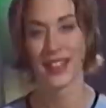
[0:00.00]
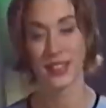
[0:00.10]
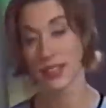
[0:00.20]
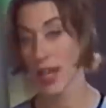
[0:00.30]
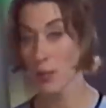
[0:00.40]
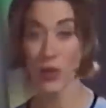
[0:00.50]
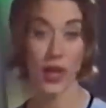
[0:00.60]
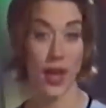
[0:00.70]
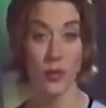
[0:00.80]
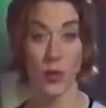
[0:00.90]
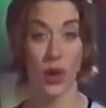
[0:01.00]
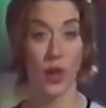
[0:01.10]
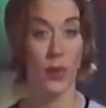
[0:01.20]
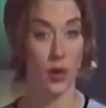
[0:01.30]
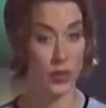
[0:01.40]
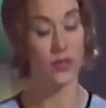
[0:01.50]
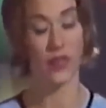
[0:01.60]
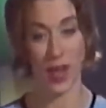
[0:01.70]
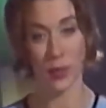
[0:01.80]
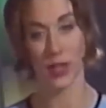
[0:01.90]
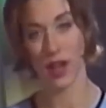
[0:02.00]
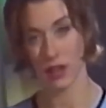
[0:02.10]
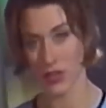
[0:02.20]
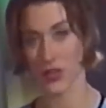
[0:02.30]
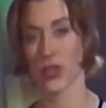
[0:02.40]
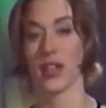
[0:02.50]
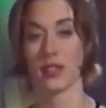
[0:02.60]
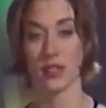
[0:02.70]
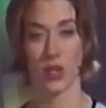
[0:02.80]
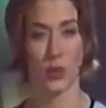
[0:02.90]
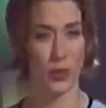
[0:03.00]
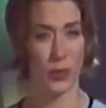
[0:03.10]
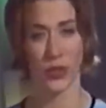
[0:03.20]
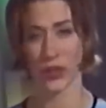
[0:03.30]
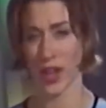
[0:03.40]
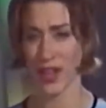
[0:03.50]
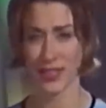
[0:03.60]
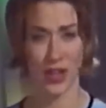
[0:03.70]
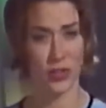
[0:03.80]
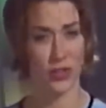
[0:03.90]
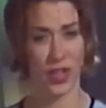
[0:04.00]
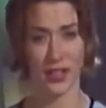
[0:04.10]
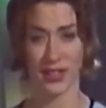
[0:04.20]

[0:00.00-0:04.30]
It's the same old Game Boy, but with the vibrant color screen, so you won't burn your eyes out trying to